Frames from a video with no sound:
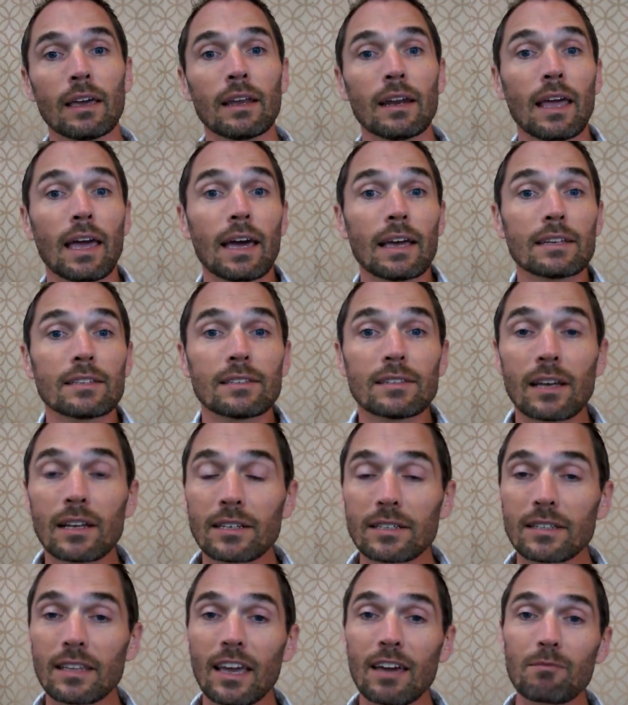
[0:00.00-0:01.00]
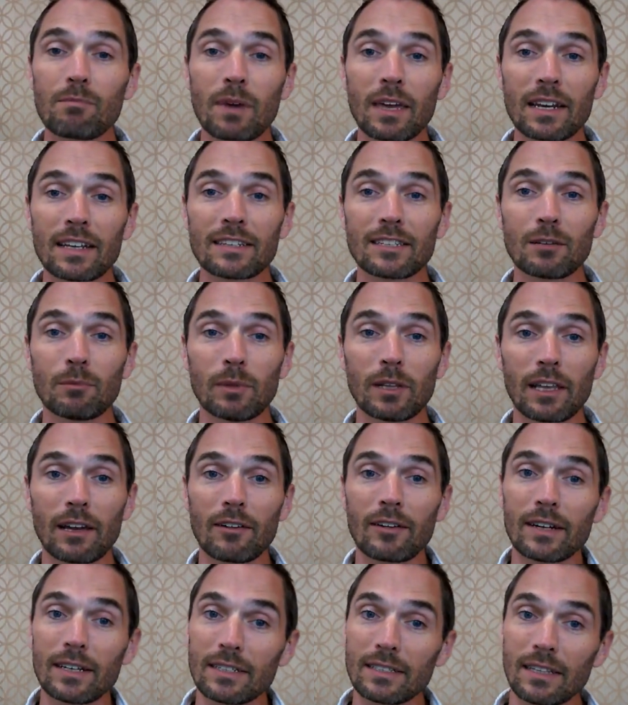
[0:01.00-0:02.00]
And as such, they have many
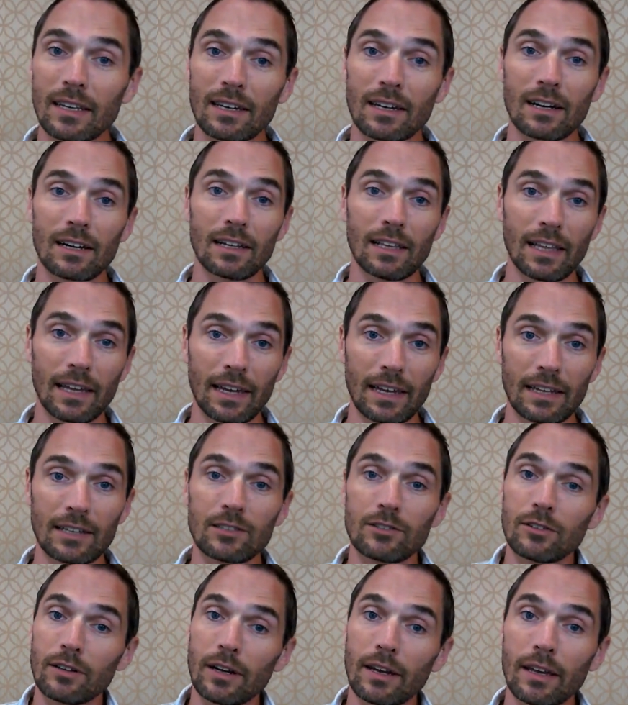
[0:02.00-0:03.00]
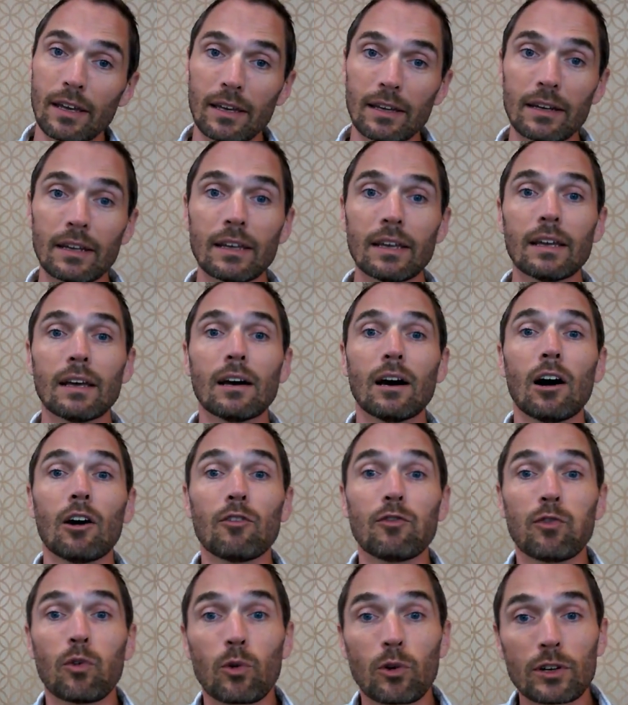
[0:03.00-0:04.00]
similarities, like a glans or a head,
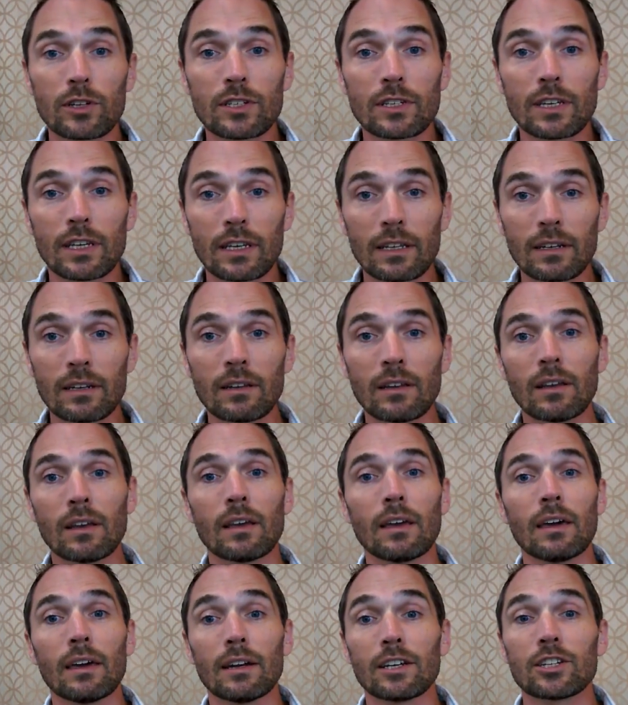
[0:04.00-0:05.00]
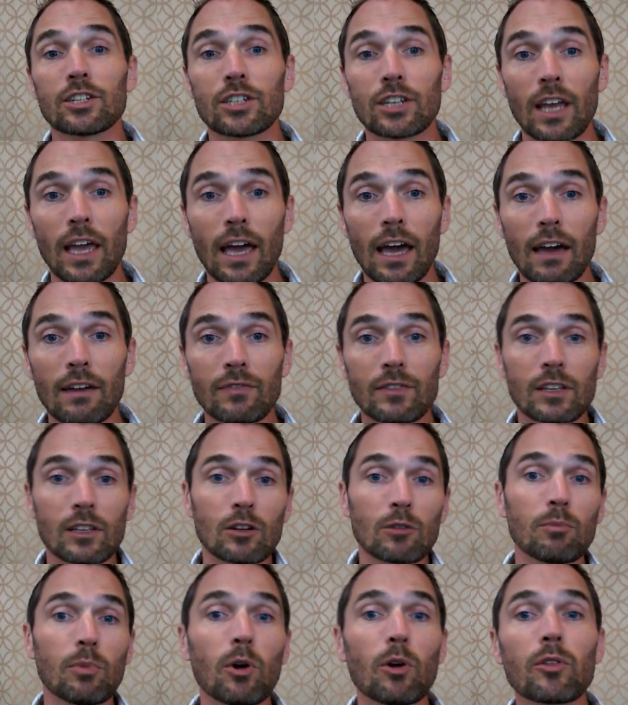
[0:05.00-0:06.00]
a foreskin, and a shaft,
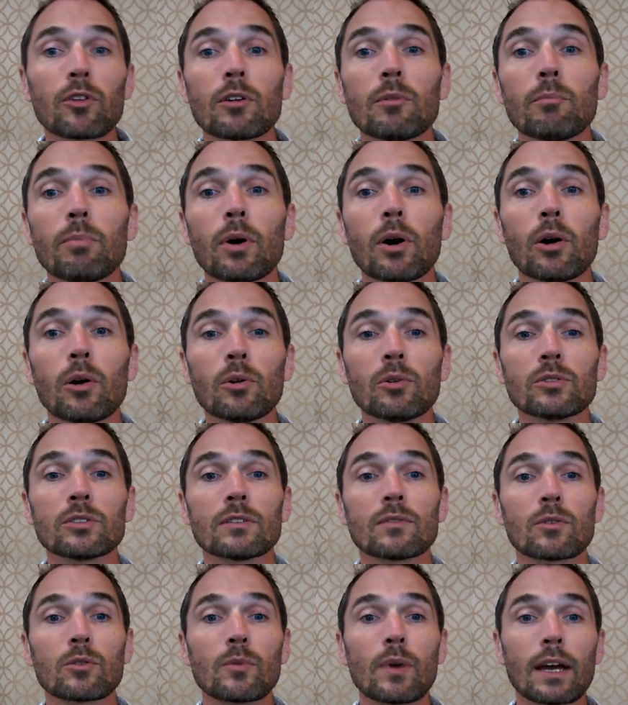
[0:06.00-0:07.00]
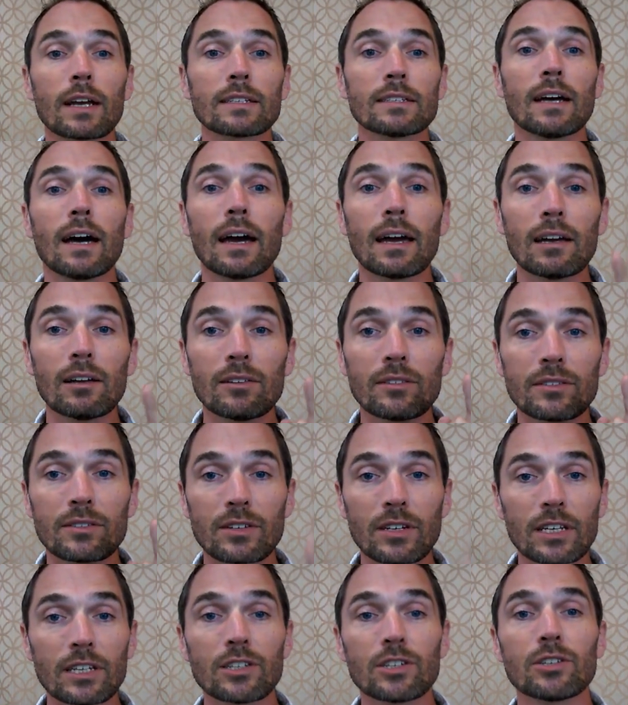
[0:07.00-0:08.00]
and they're both composed of erectile
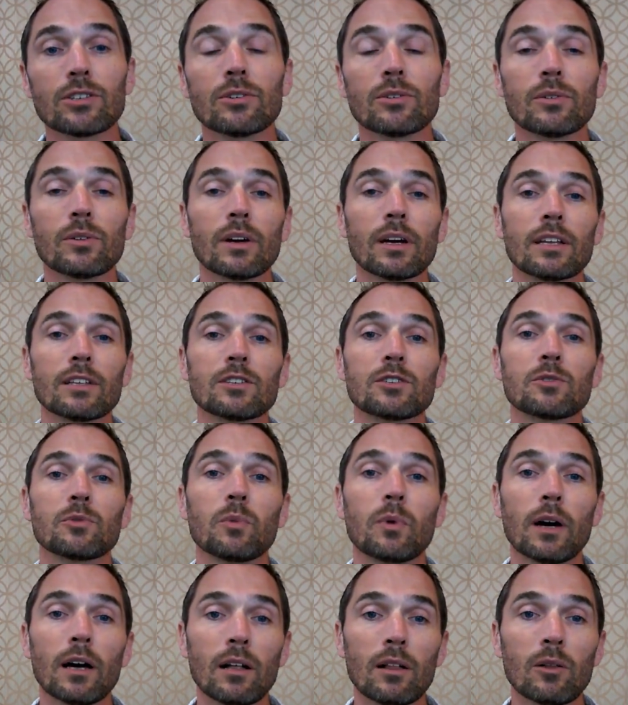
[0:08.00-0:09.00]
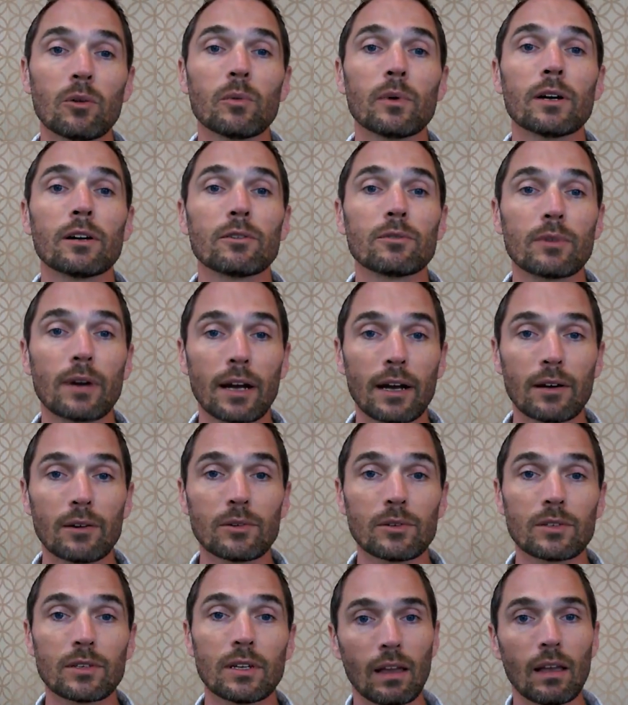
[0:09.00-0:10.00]
tissue and swell when
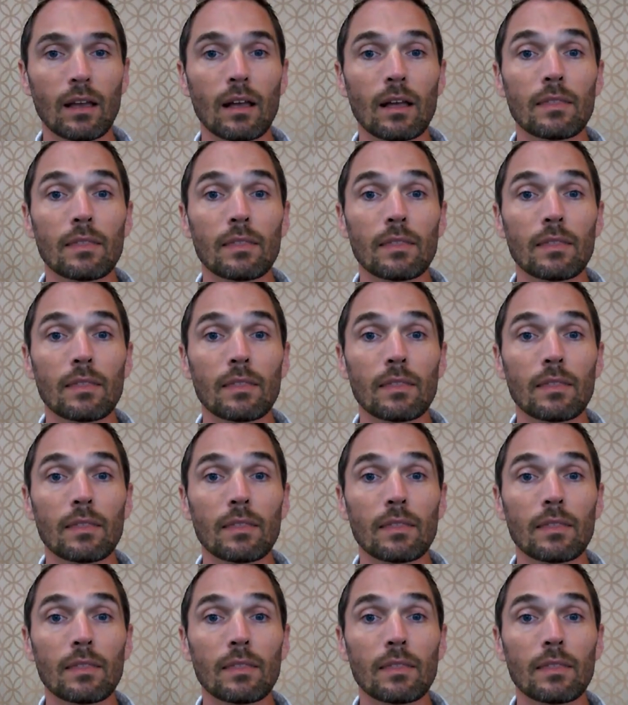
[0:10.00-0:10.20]
aroused.